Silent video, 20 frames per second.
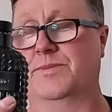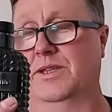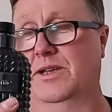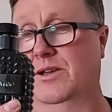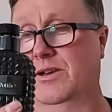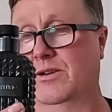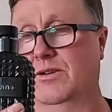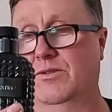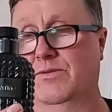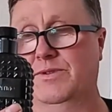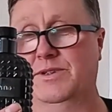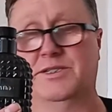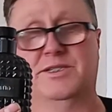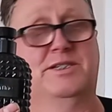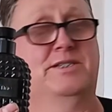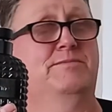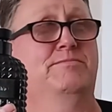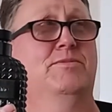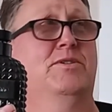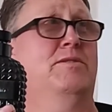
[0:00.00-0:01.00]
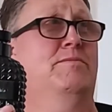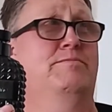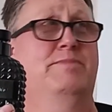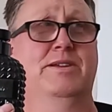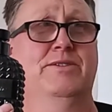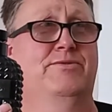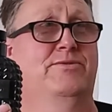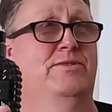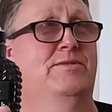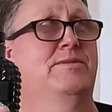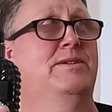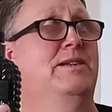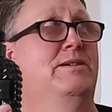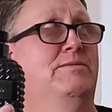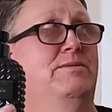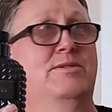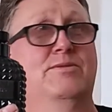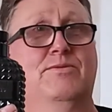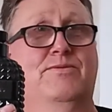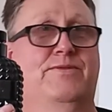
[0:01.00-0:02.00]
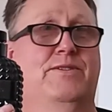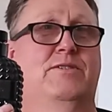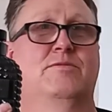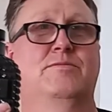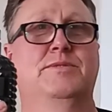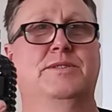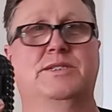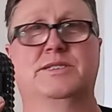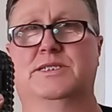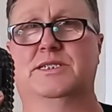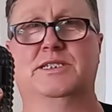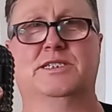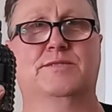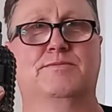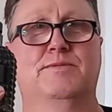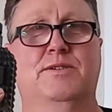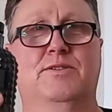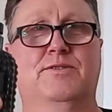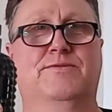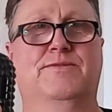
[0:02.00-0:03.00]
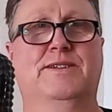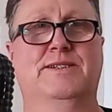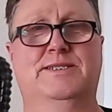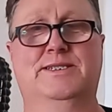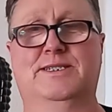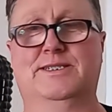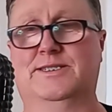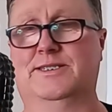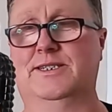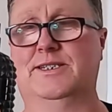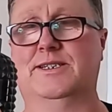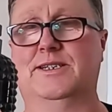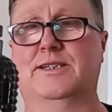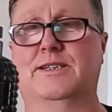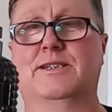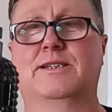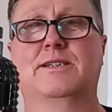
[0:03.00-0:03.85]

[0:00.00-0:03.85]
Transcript: I love it. It's my bedroom now when I'm filming this. It smells fantastic.